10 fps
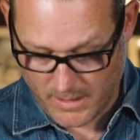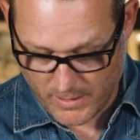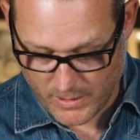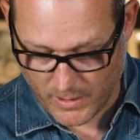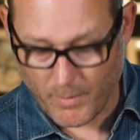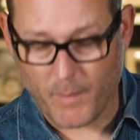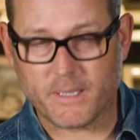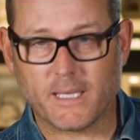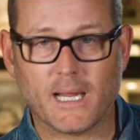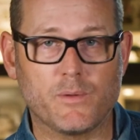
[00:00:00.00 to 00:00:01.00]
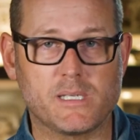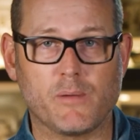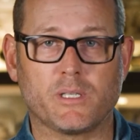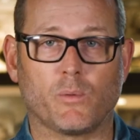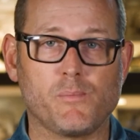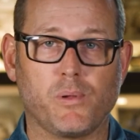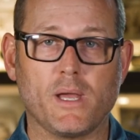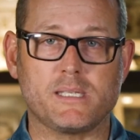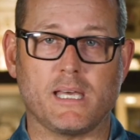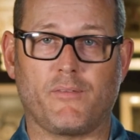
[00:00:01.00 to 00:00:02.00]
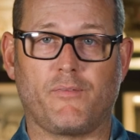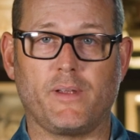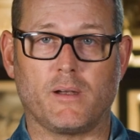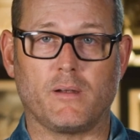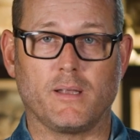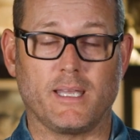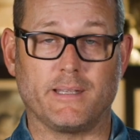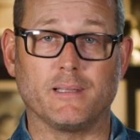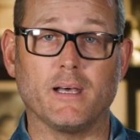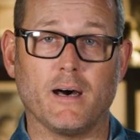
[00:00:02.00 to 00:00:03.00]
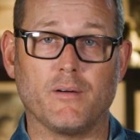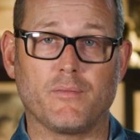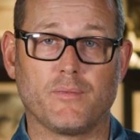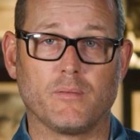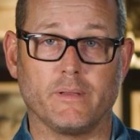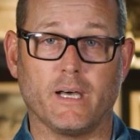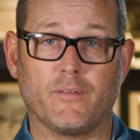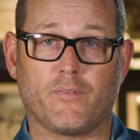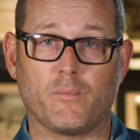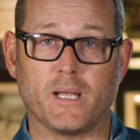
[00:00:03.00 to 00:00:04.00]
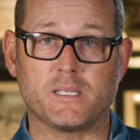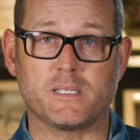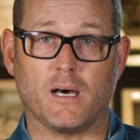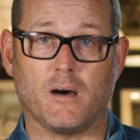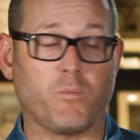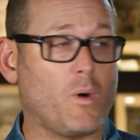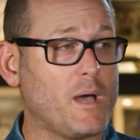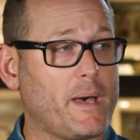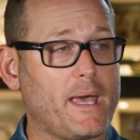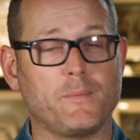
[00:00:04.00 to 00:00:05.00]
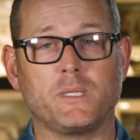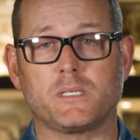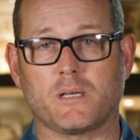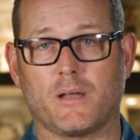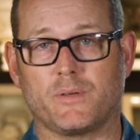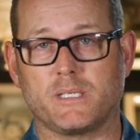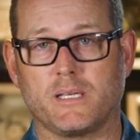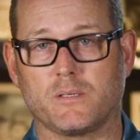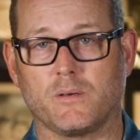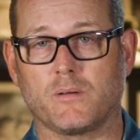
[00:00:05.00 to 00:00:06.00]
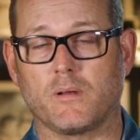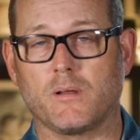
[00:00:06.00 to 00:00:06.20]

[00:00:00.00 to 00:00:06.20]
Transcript: So the moment that I was able to replace that fear in love for myself, why am I having this confrontational